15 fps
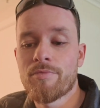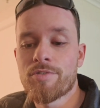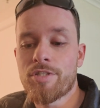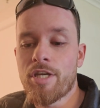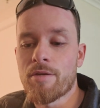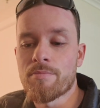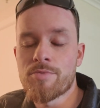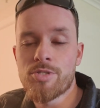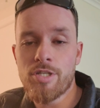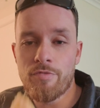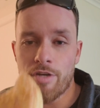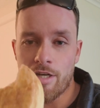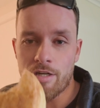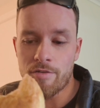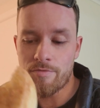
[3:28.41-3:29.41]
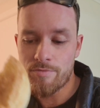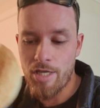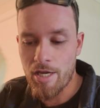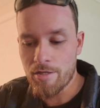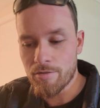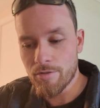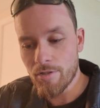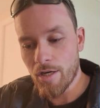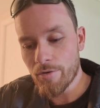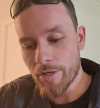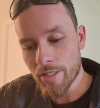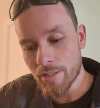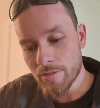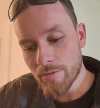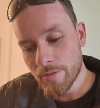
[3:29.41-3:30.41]
So yeah, 7 out of 10, I
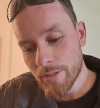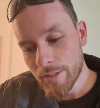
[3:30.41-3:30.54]
reckon,